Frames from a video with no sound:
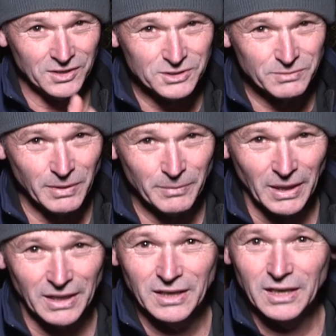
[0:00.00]
just remember,
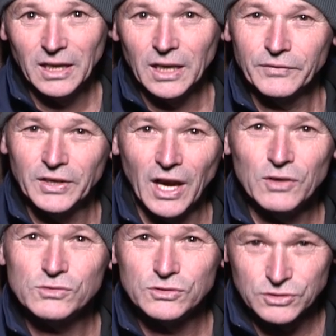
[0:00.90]
if you
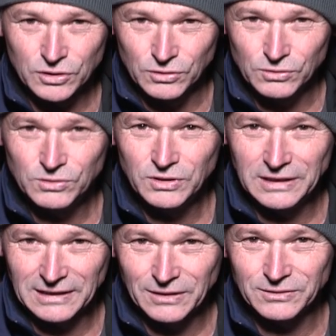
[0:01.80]
don't do,
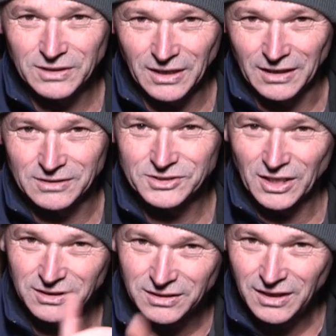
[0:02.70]
you don't get. So
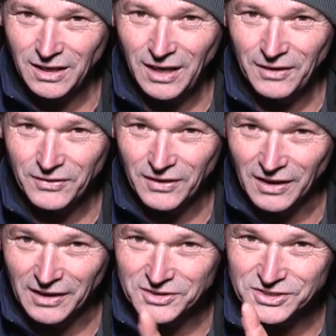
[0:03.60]
get out
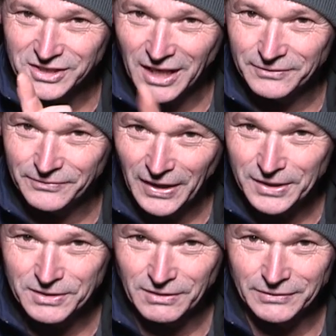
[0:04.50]
there and start
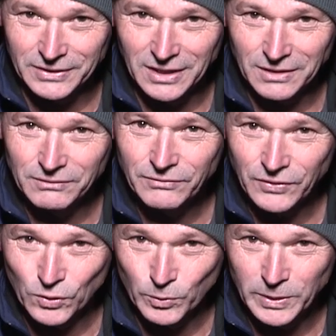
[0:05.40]
photographing and
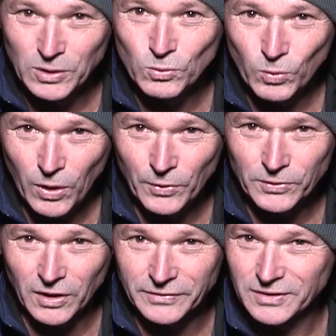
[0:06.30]
filming
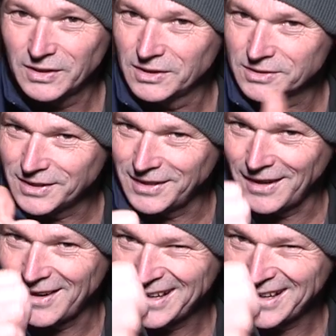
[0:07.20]
wildlife. See ya.